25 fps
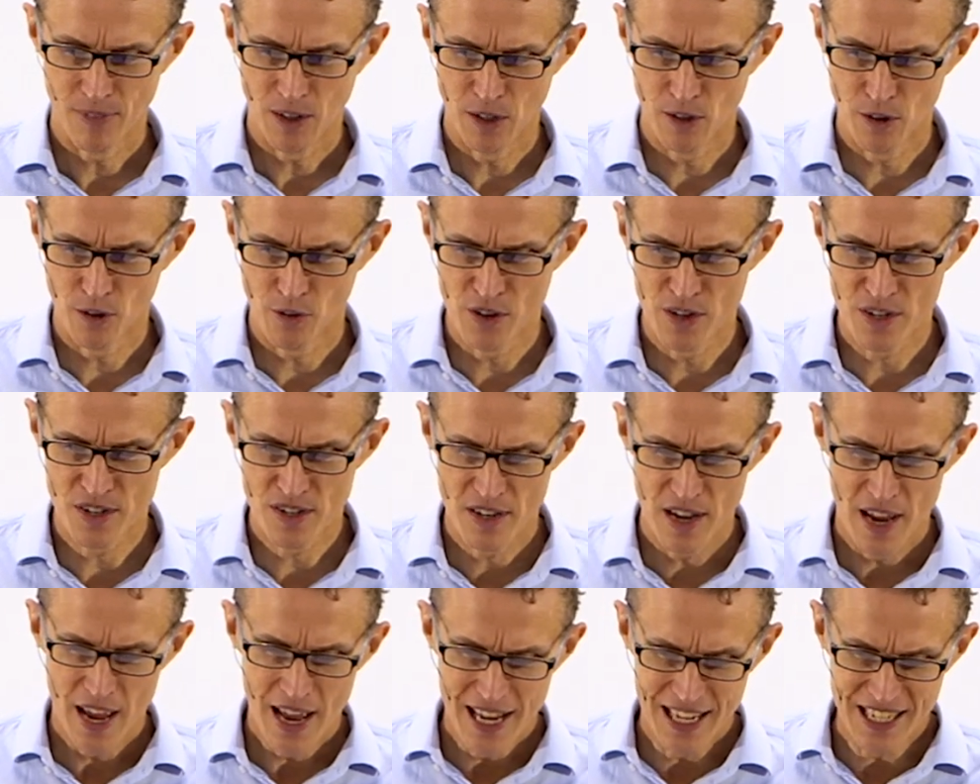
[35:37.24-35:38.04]
You know,
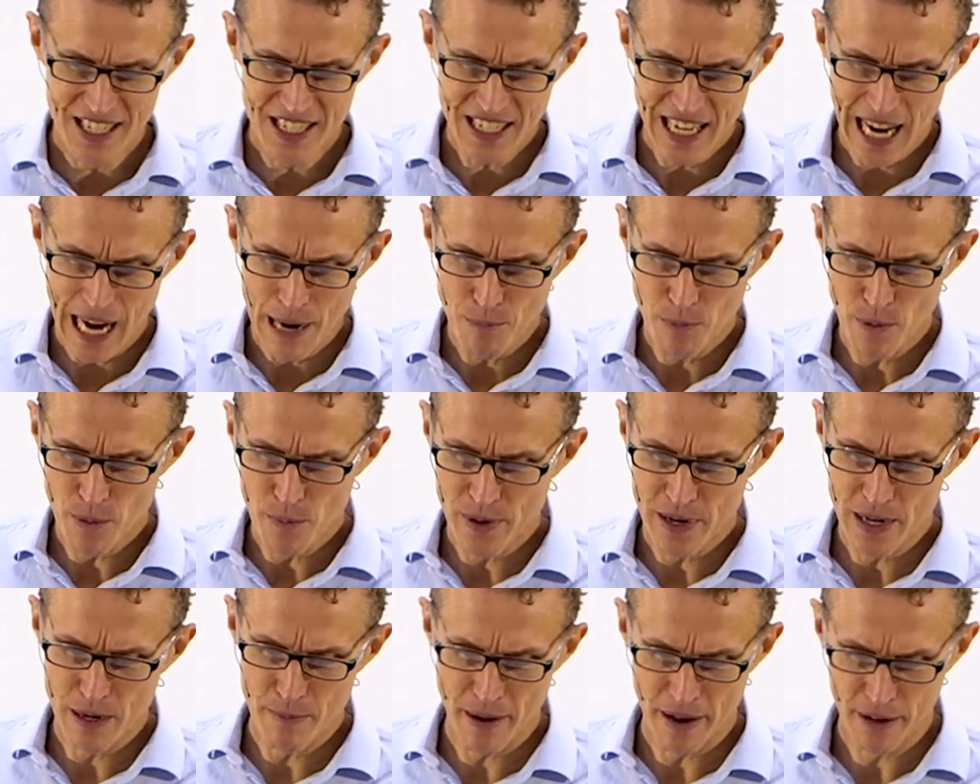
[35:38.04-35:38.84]
this escape we
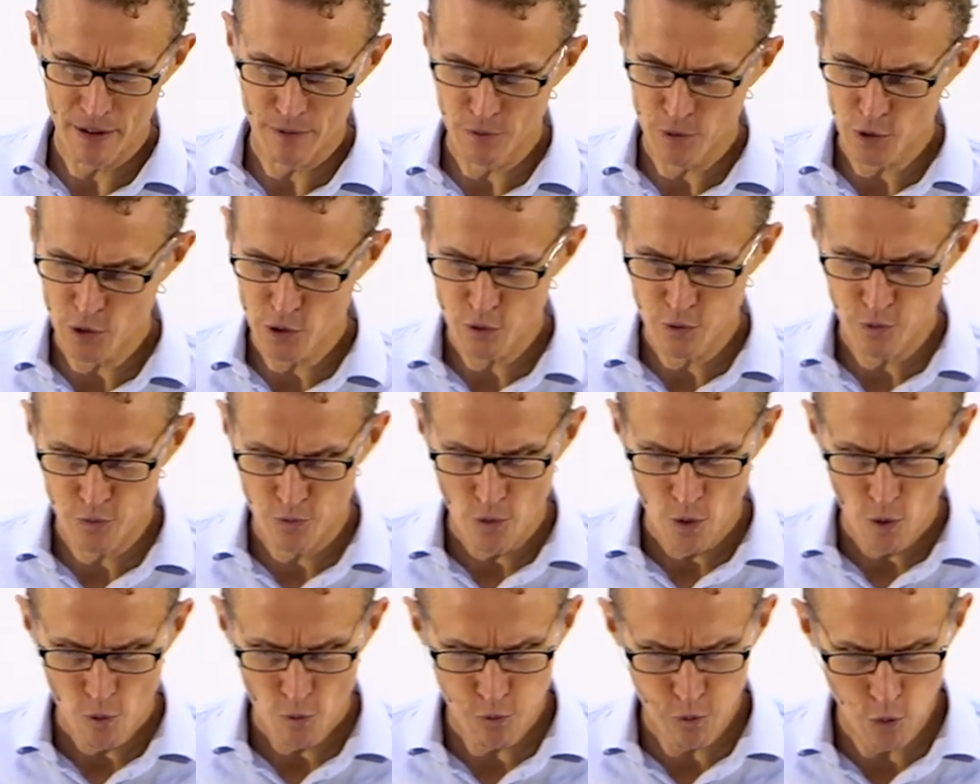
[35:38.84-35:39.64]
read about in verse
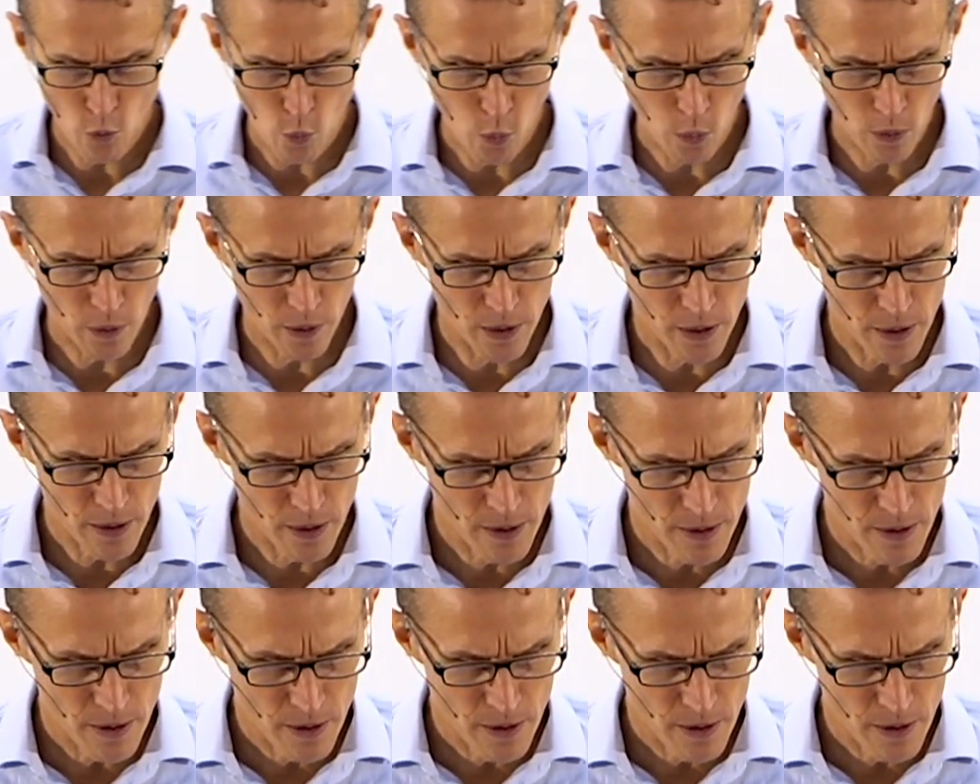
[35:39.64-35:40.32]
4